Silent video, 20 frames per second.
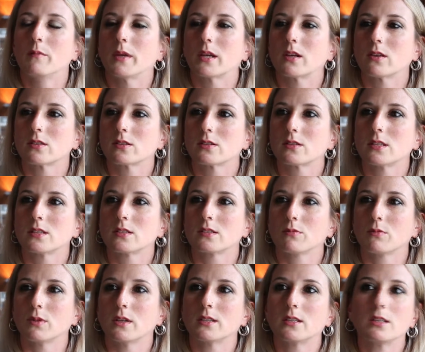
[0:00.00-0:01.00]
Because this
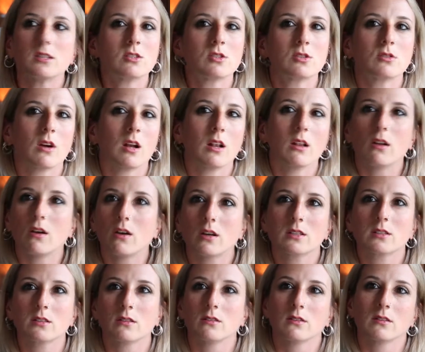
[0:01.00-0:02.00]
will teach you a
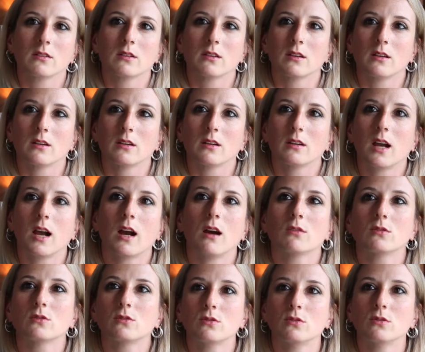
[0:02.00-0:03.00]
lot on
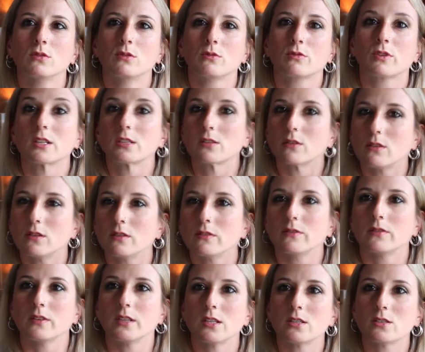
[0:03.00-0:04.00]
how to resolve
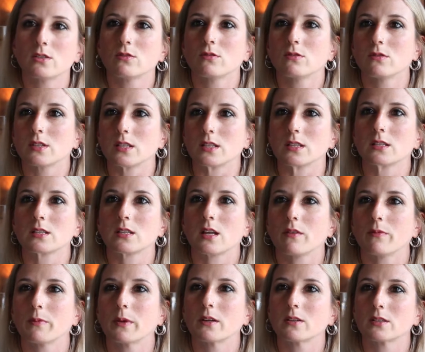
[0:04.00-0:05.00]
issues and
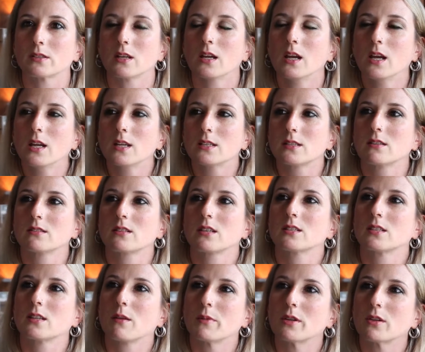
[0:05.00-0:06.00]
stuff. Because sometimes
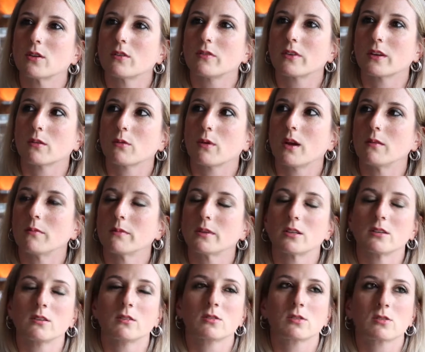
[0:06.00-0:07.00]
it's a bit
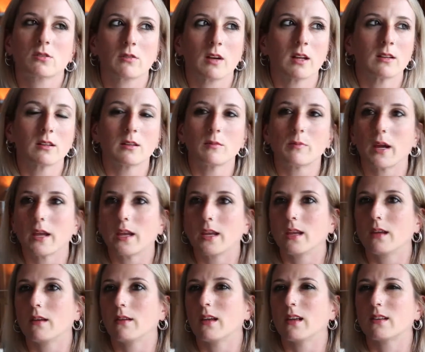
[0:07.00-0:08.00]
overwhelming. You're surrounded by
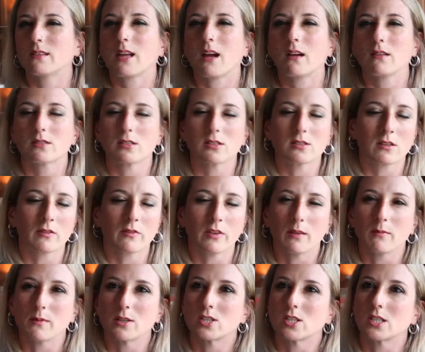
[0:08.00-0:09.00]
thousands of
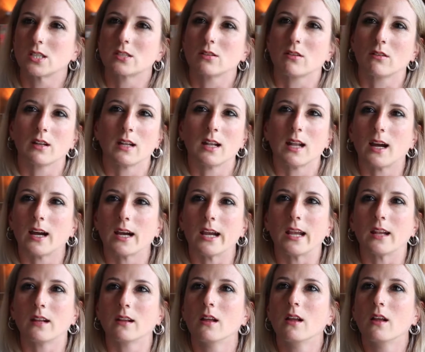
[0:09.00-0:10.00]
images
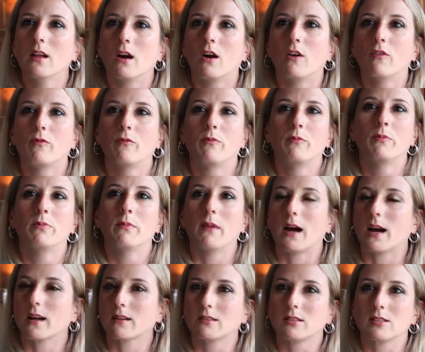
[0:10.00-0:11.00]
online of
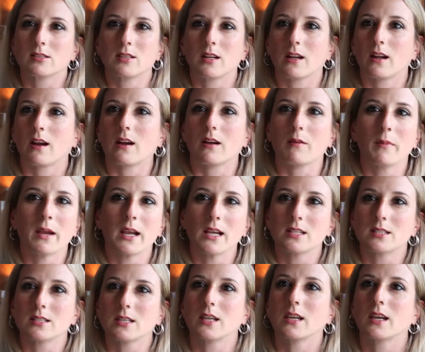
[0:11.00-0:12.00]
artists that are
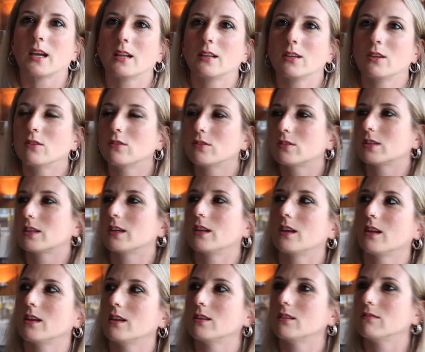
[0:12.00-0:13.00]
amazing, and you say,